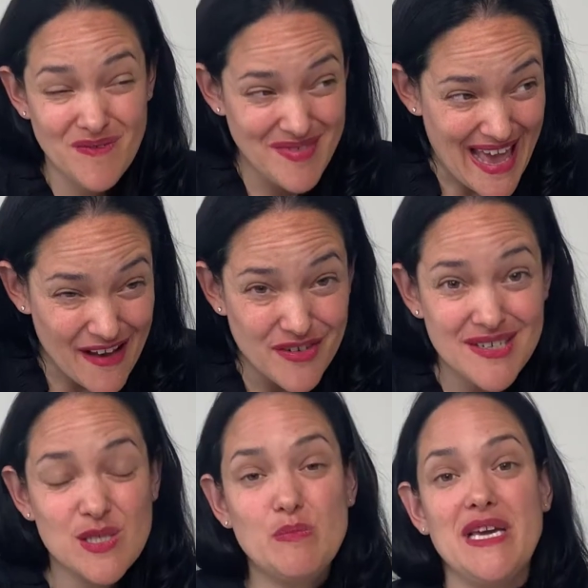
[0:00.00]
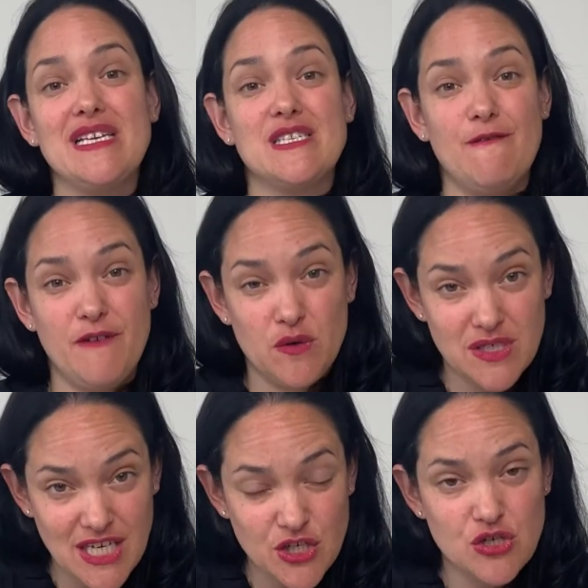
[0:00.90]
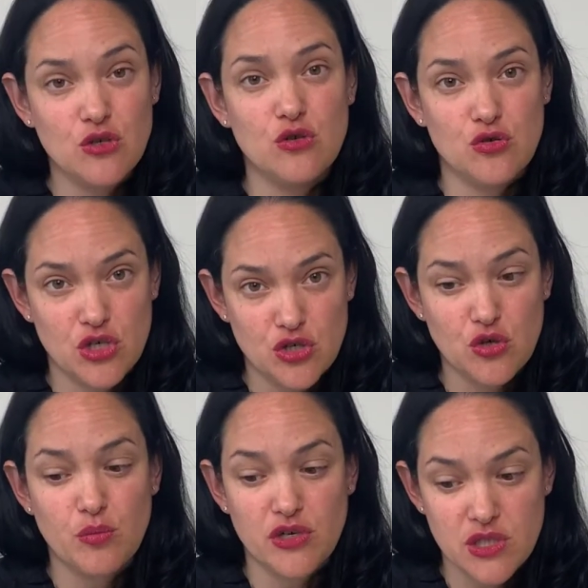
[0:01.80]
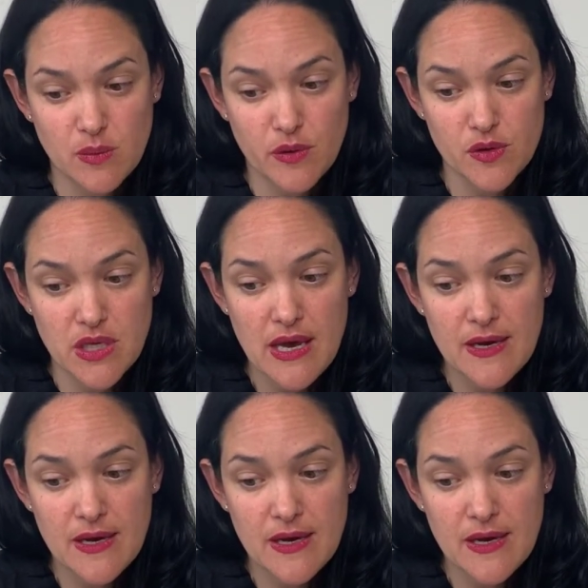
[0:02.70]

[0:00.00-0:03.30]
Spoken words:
evidence-based foundational nutritional principles.